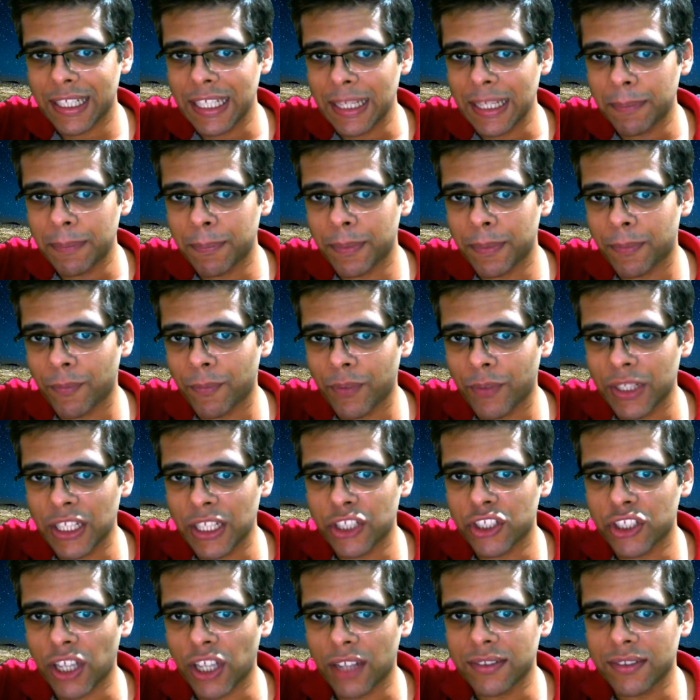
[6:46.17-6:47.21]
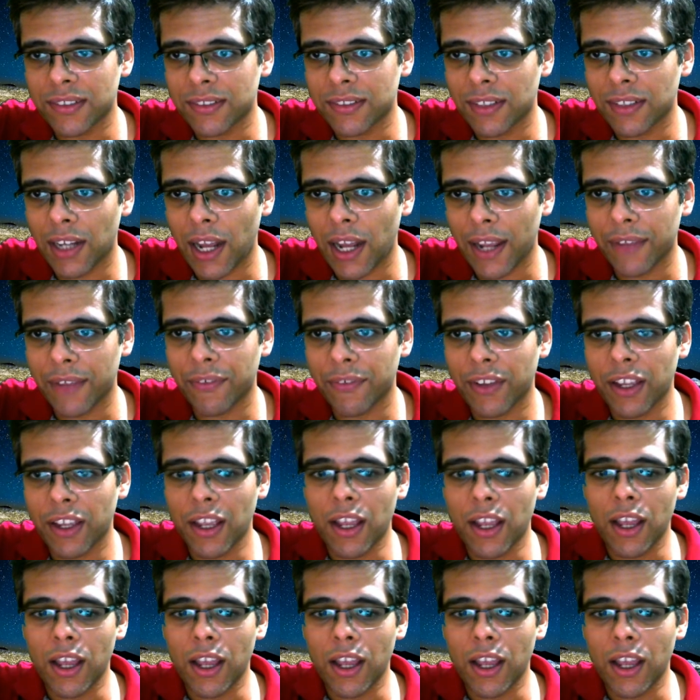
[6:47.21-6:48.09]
keep winning chances alive.